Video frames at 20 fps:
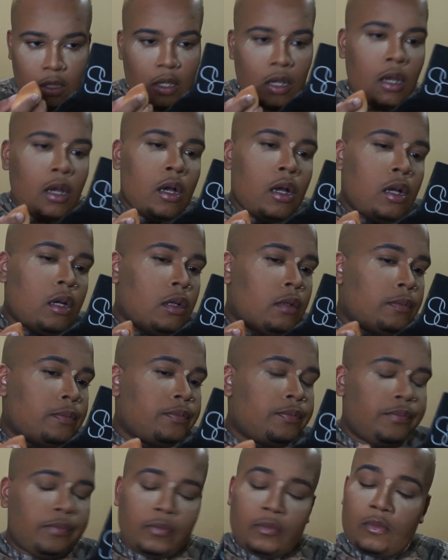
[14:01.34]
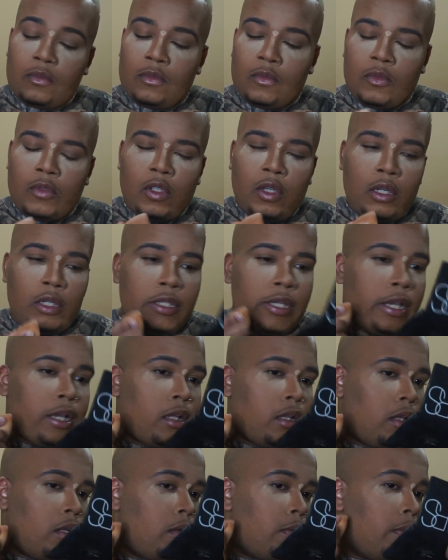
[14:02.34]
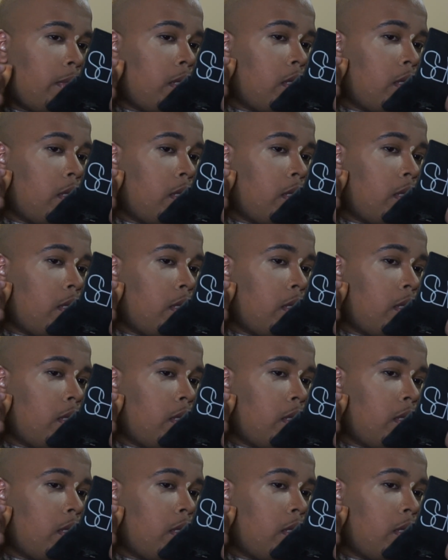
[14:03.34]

I'm gonna take a little bit